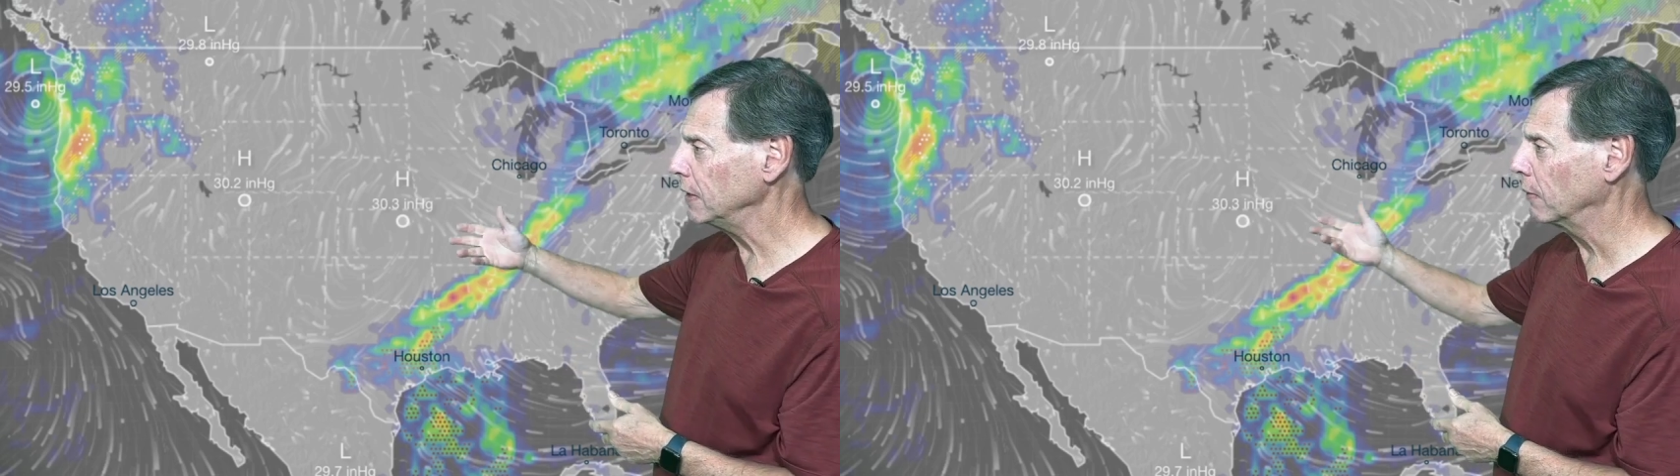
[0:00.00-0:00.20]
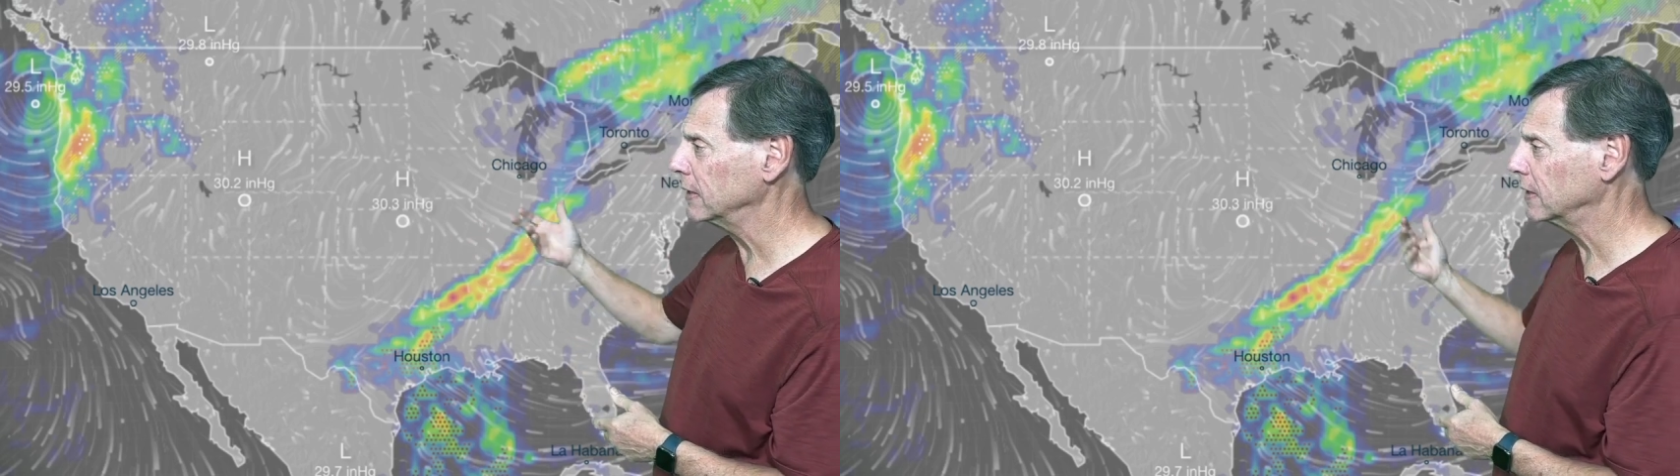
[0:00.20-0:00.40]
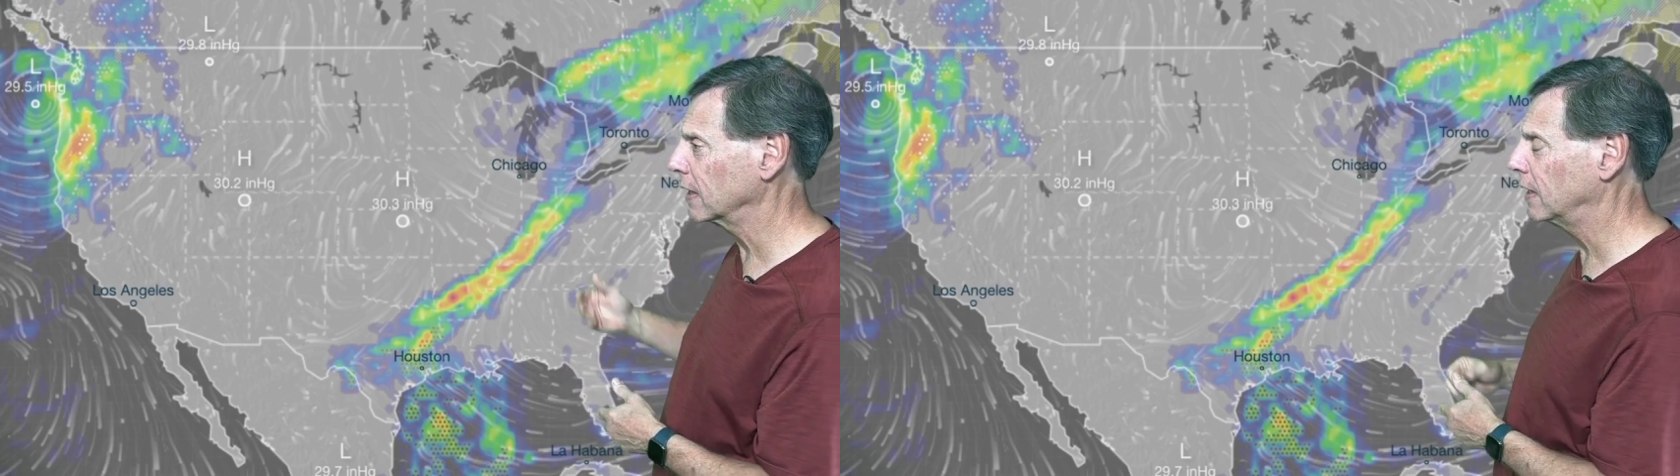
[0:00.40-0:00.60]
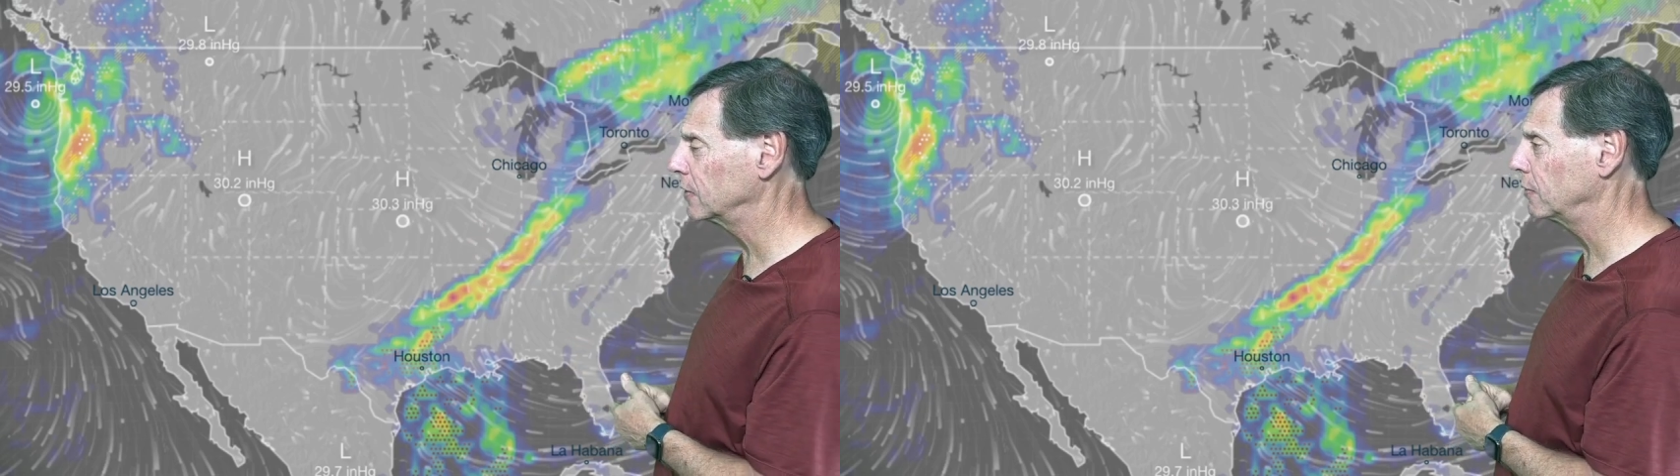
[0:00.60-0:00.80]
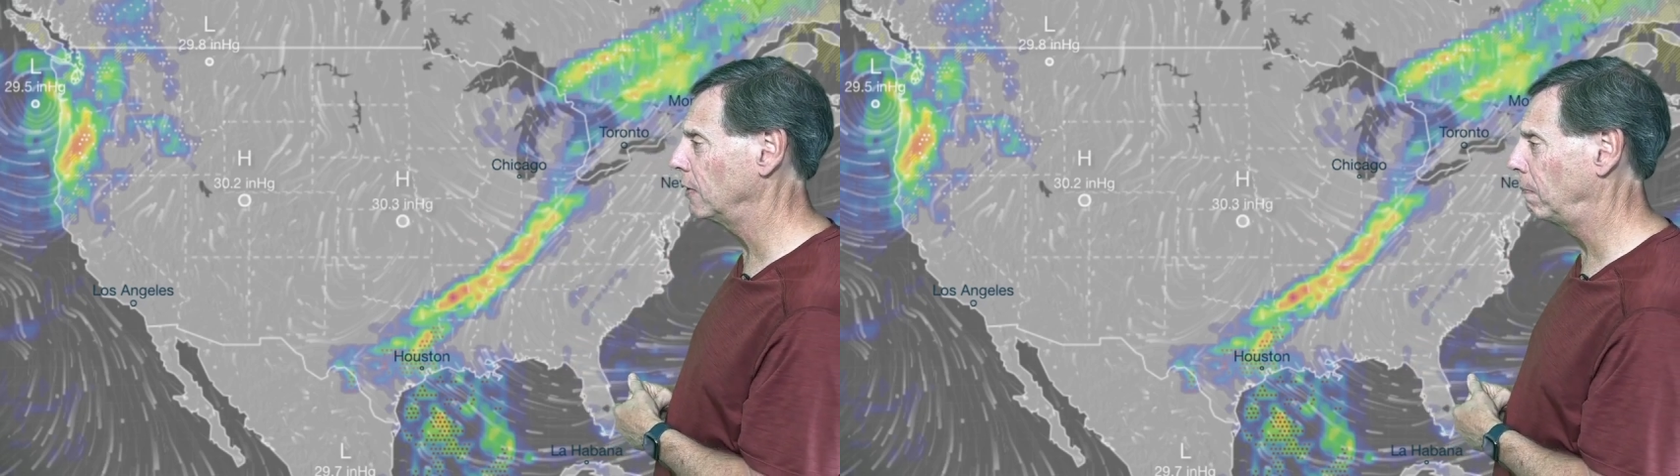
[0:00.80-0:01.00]
rest of the
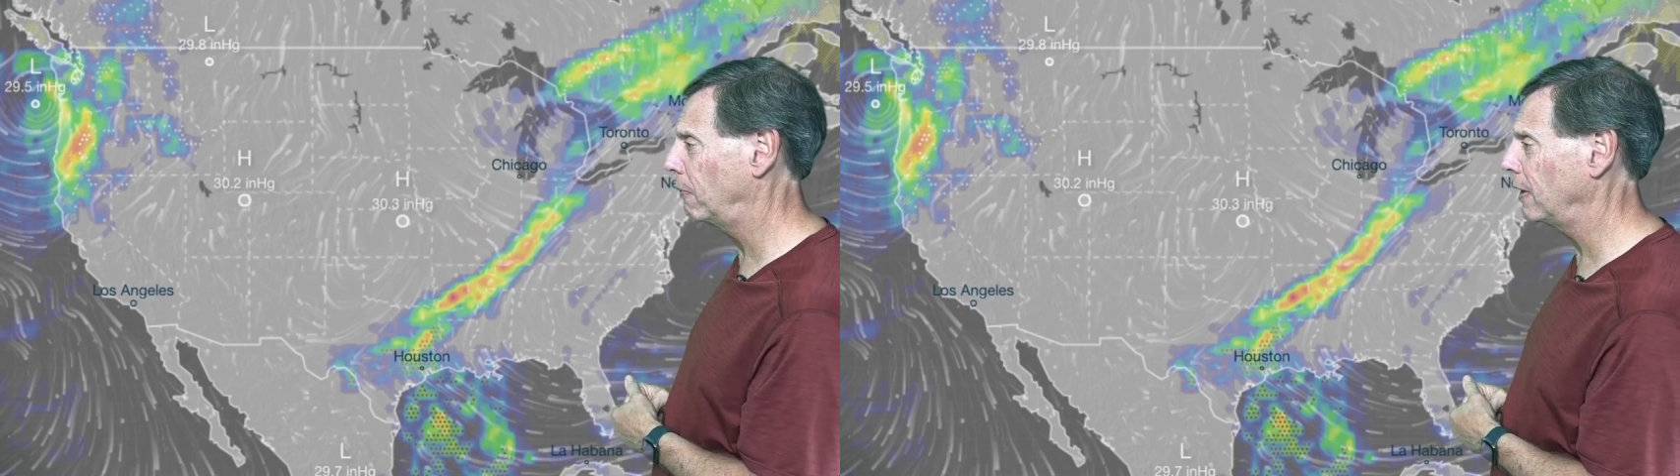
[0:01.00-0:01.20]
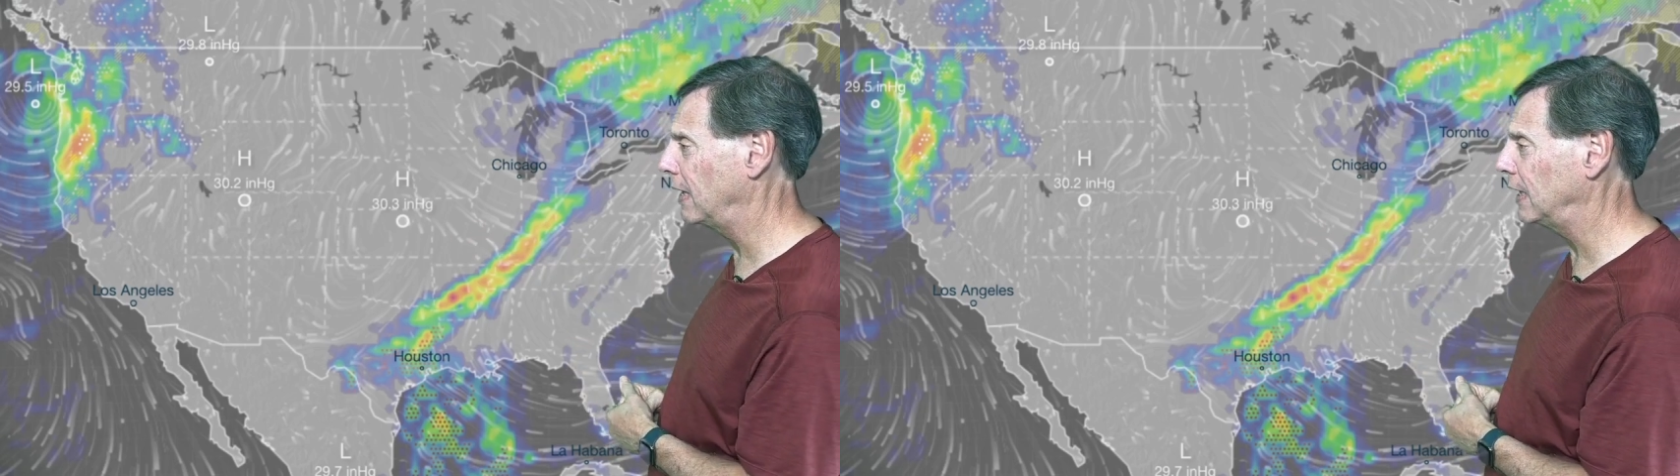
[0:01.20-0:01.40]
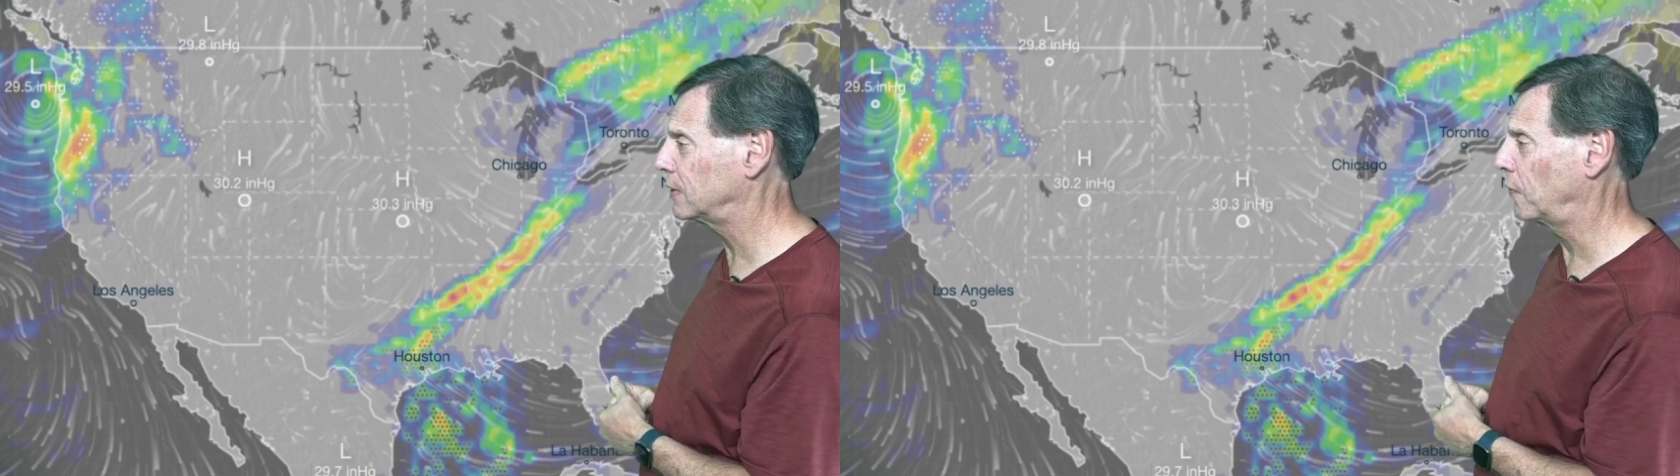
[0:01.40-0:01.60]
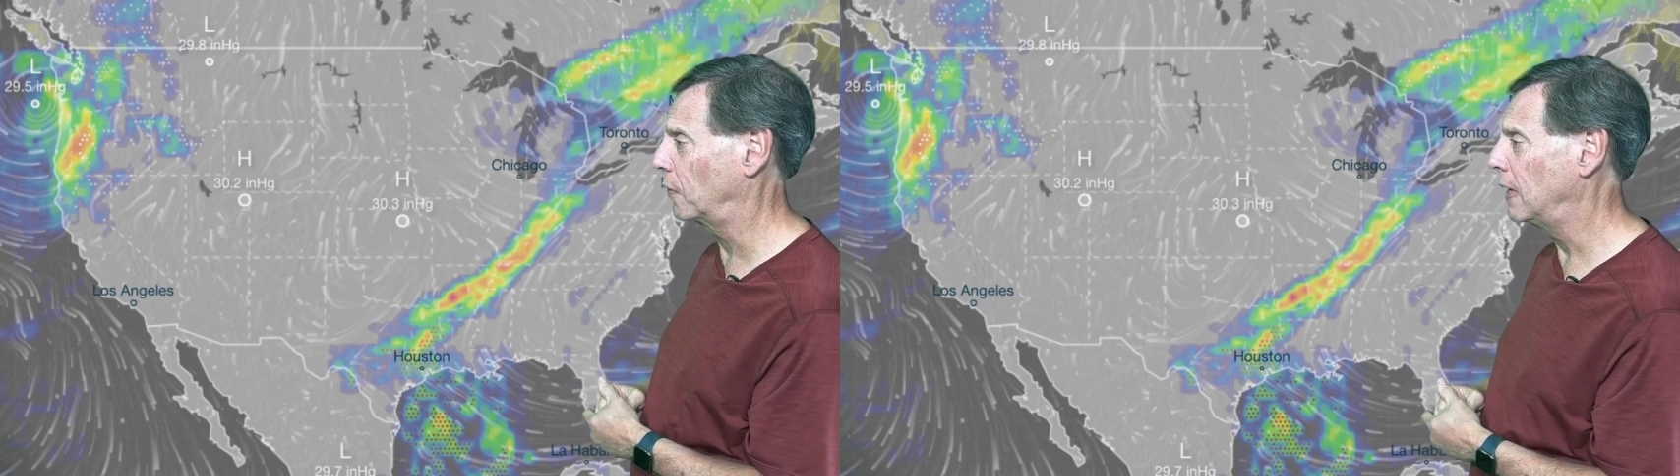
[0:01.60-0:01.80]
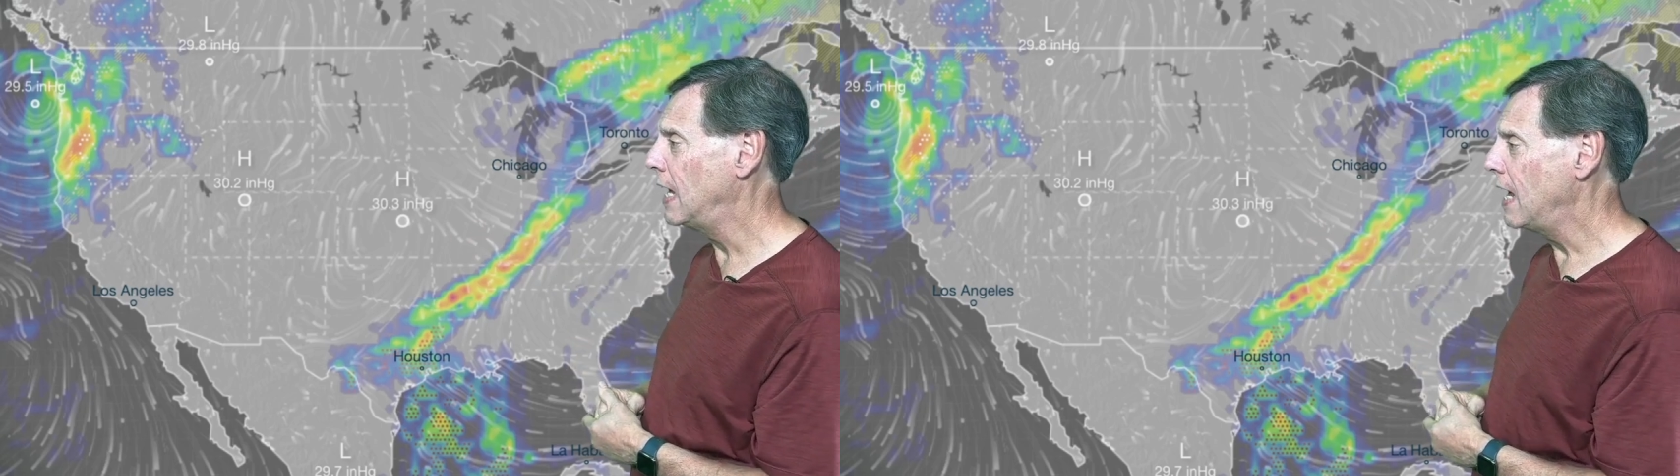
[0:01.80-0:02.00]
country though pretty nice
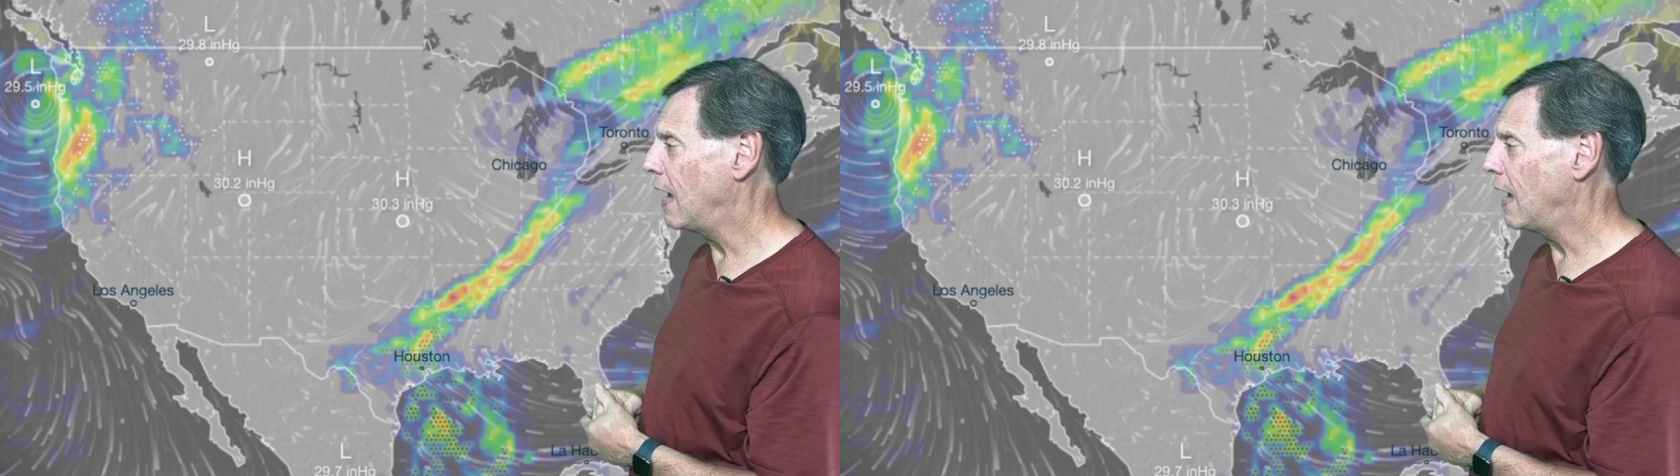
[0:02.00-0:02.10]
for